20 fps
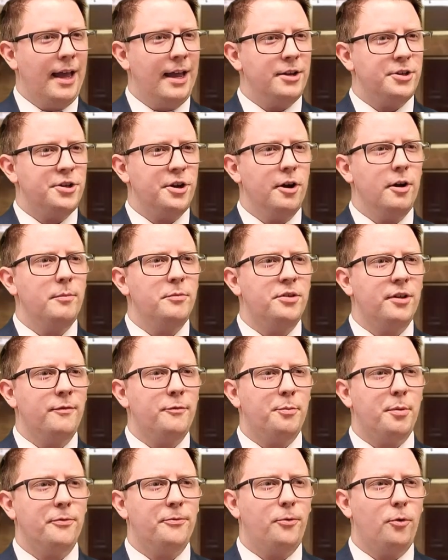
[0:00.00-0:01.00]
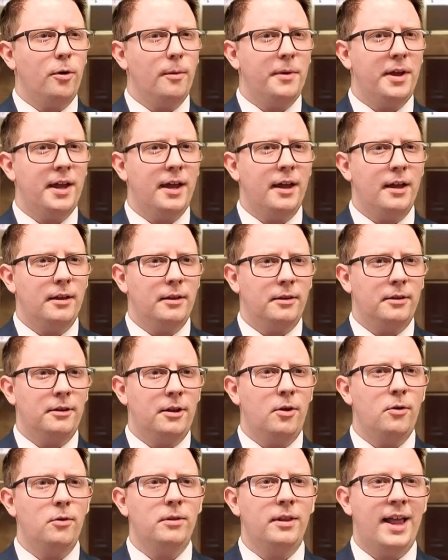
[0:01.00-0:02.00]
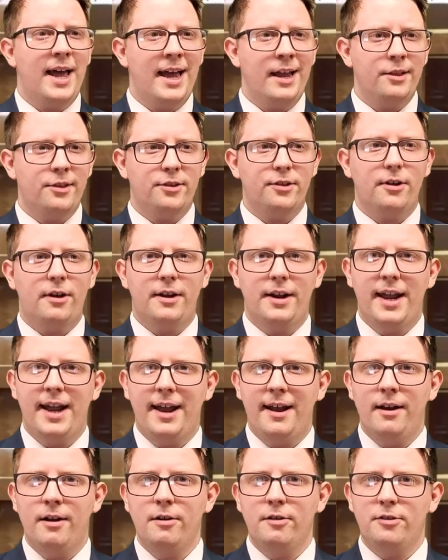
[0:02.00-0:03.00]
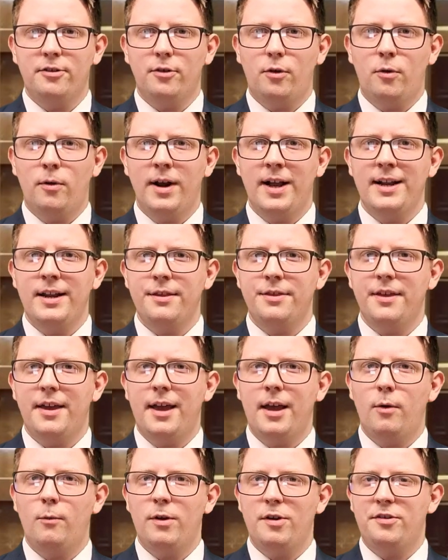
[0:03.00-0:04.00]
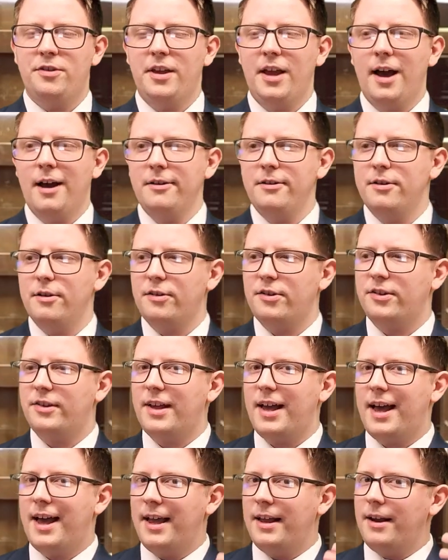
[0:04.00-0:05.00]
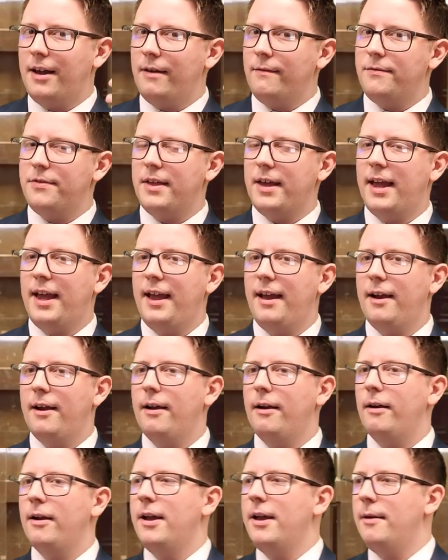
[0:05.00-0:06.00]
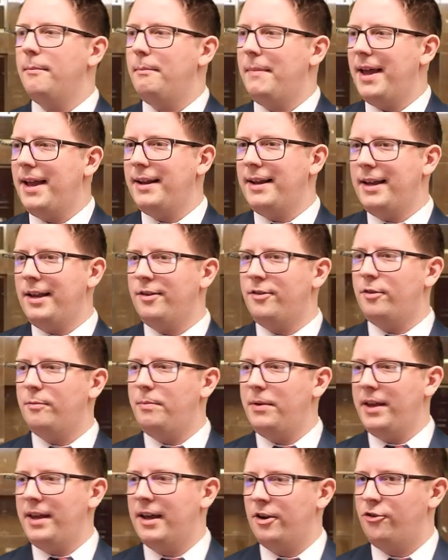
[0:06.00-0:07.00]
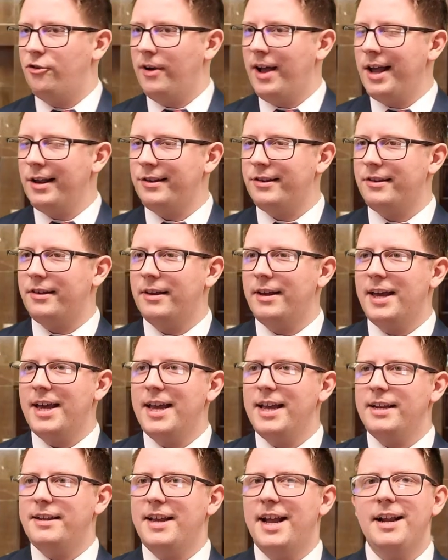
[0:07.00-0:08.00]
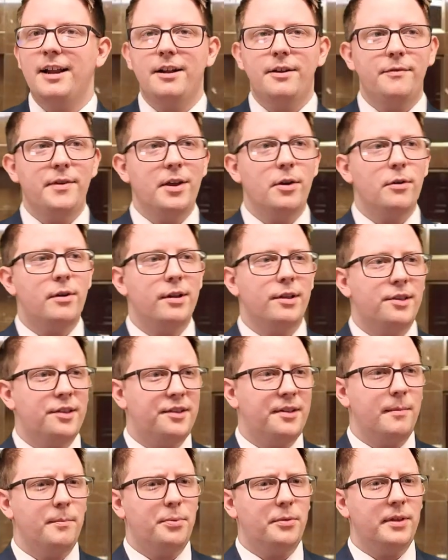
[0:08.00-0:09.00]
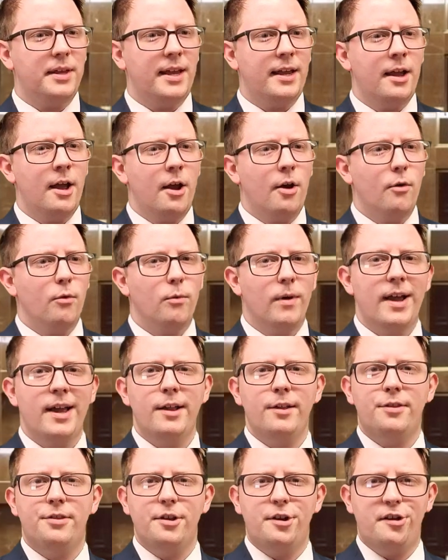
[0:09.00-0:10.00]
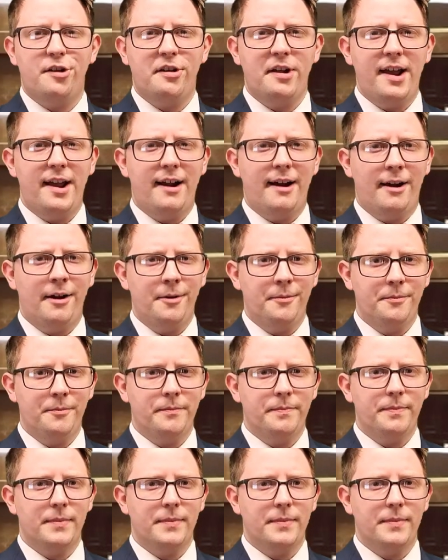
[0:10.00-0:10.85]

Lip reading: in terms of performing low lights on hairs or anything in which the underside of the hair may need to be addressed, Danny DeVito could simply raise the chair